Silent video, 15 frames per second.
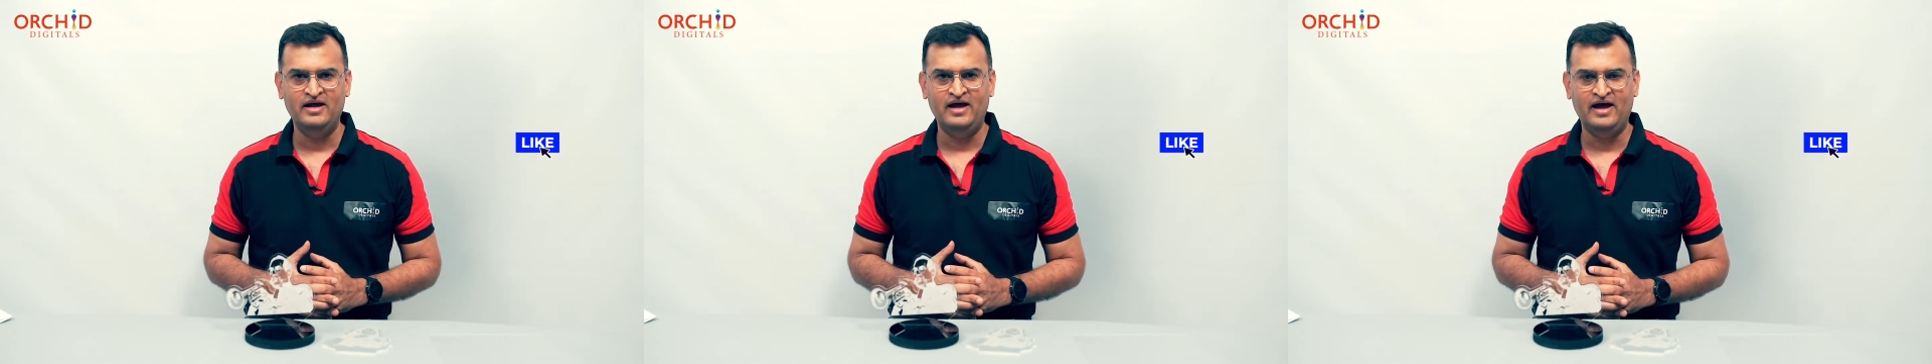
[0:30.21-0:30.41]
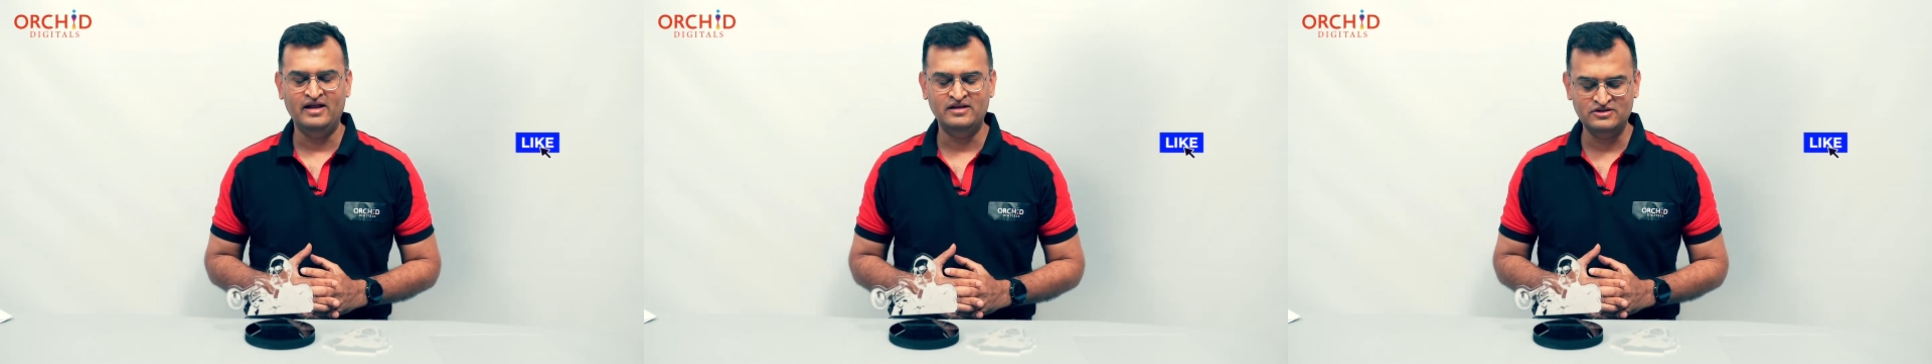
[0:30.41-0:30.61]

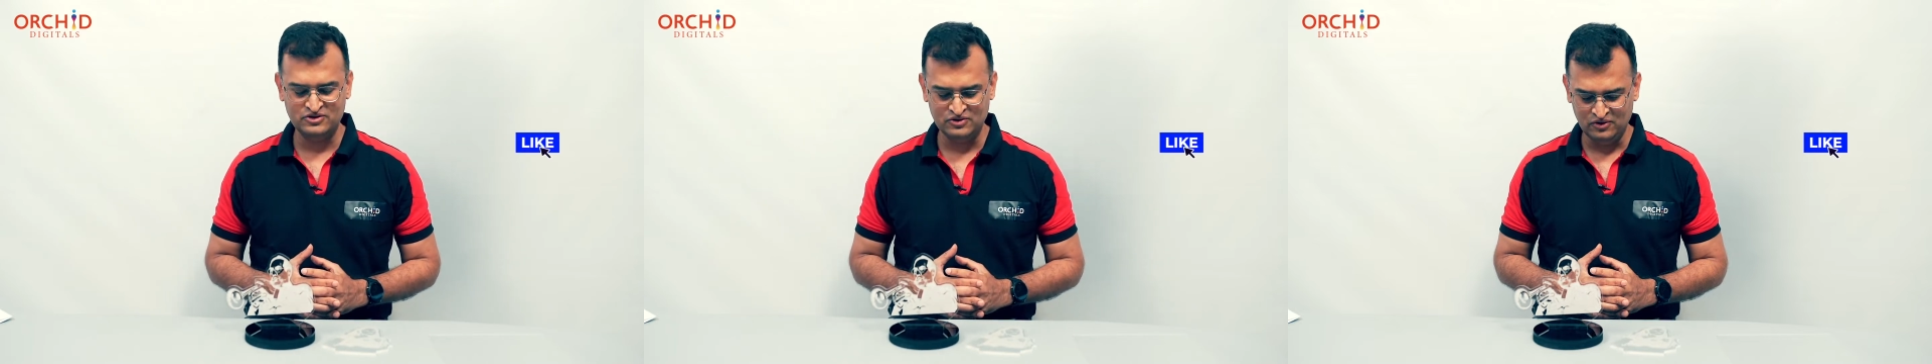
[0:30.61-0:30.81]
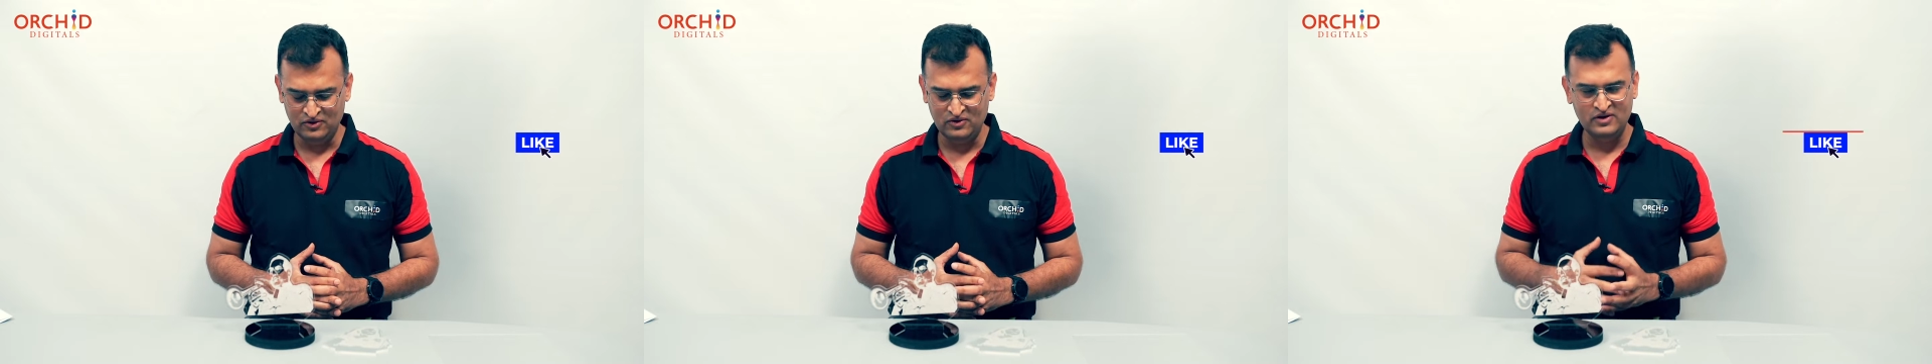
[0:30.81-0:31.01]
And
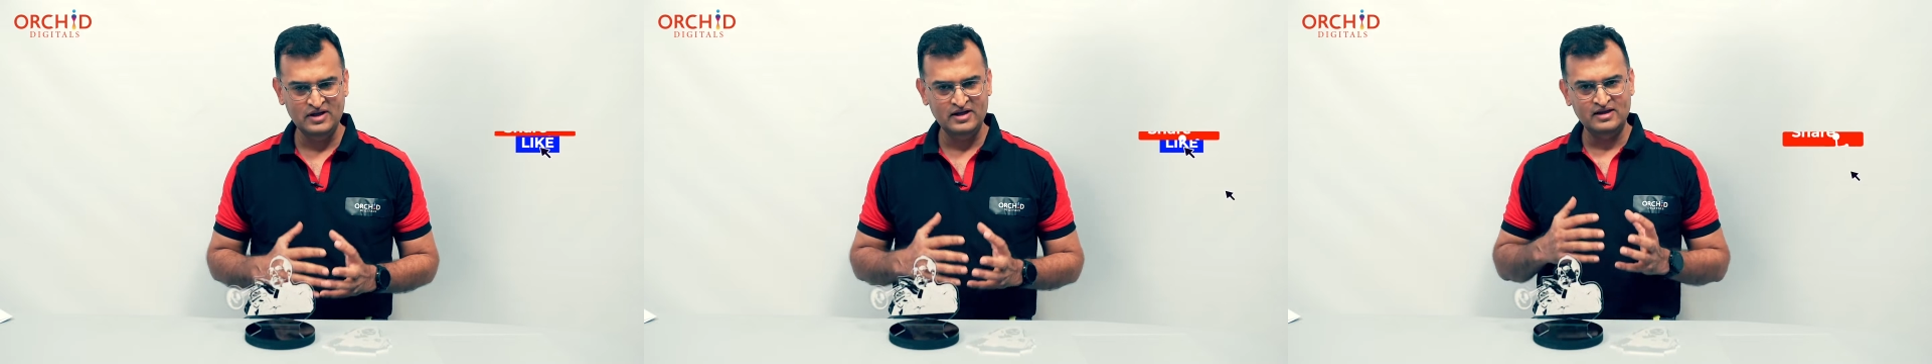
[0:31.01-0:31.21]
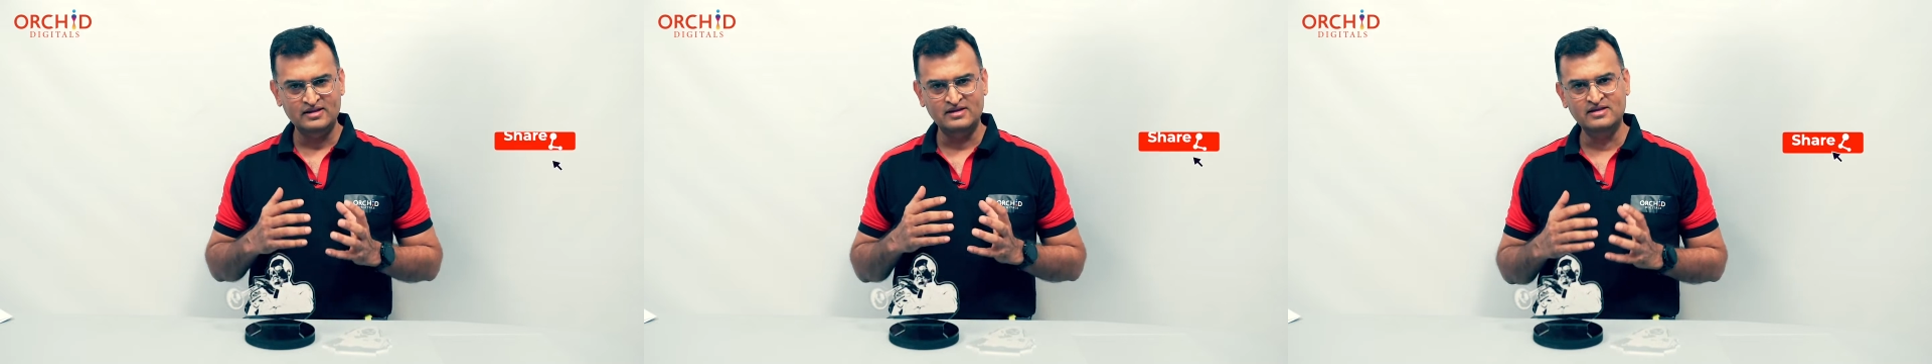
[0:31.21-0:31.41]
so
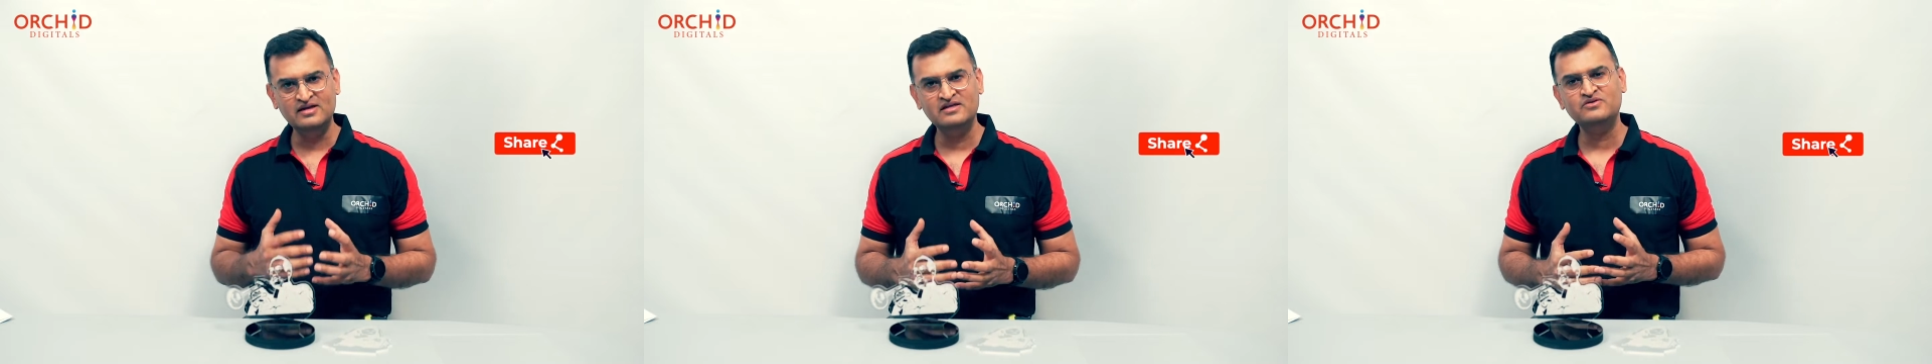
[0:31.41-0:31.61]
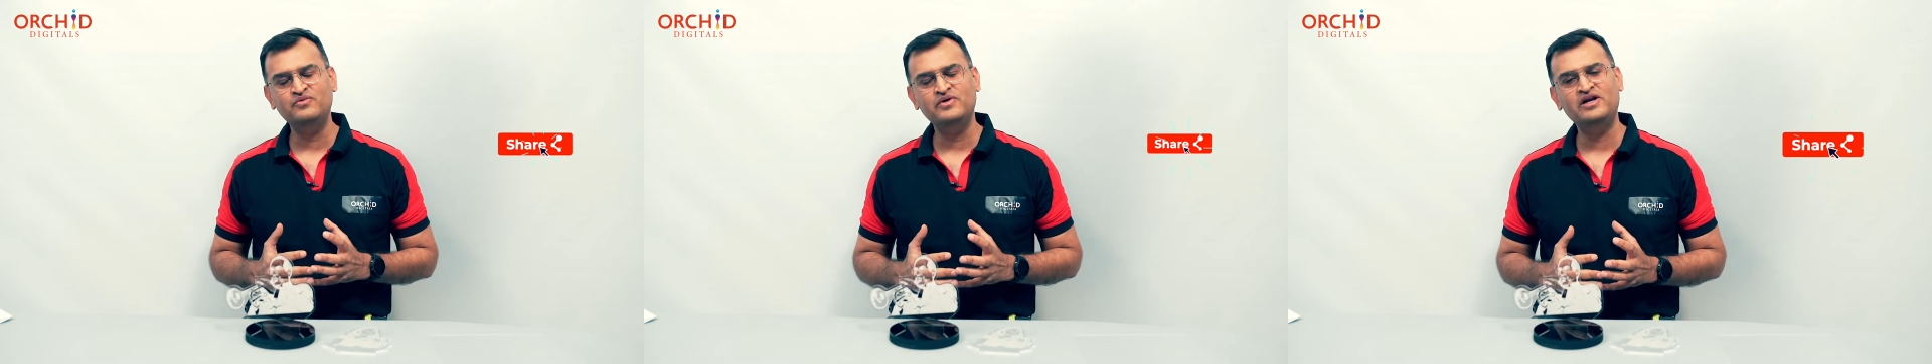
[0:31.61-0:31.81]

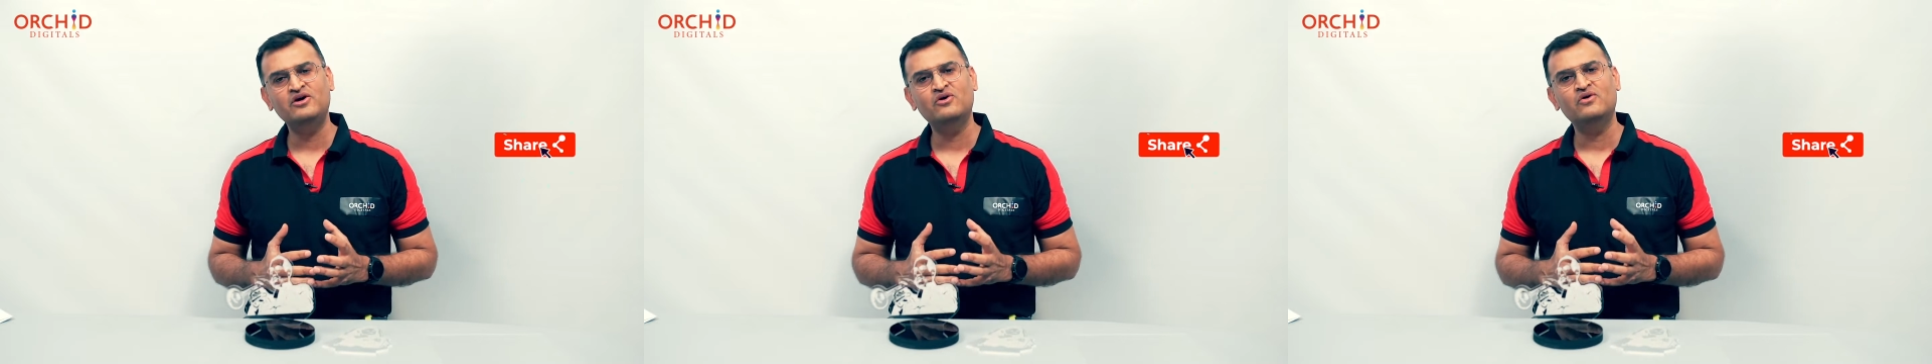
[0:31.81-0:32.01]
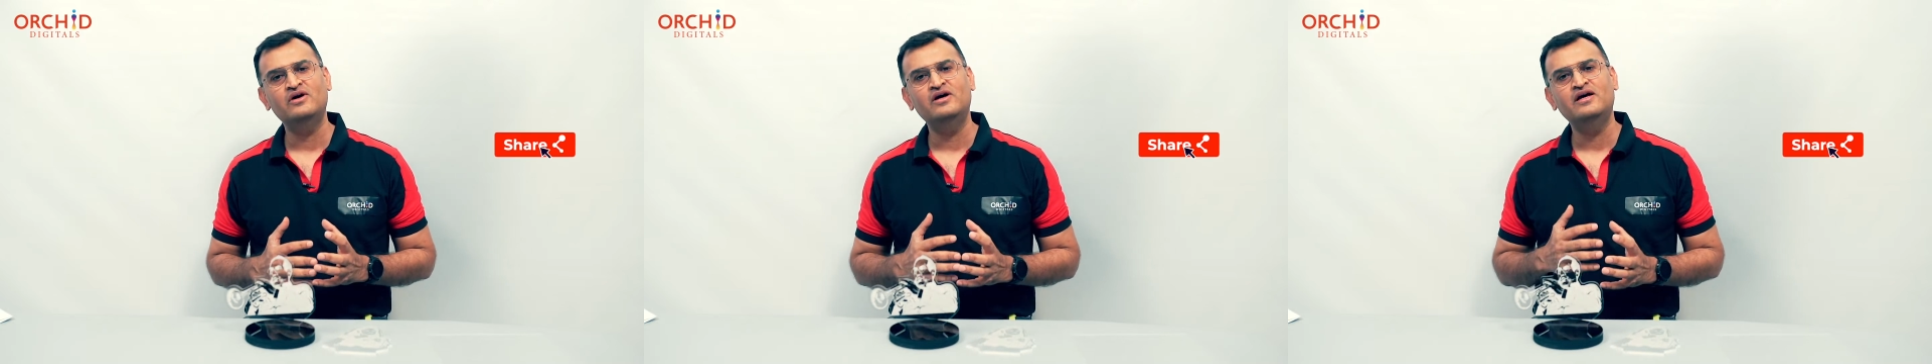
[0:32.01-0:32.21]
this
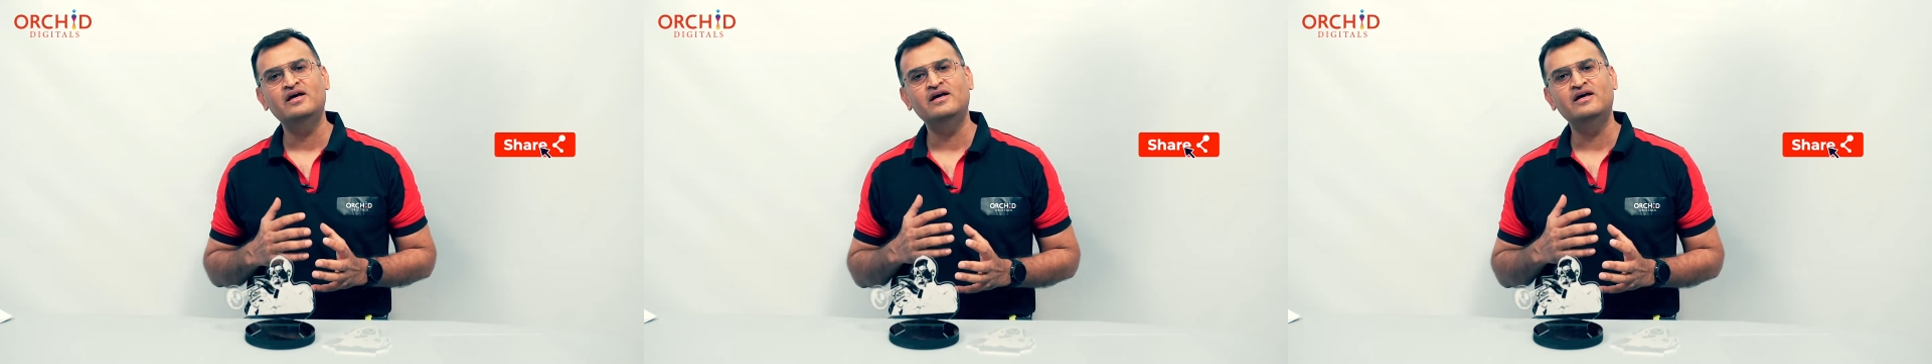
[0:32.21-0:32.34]
video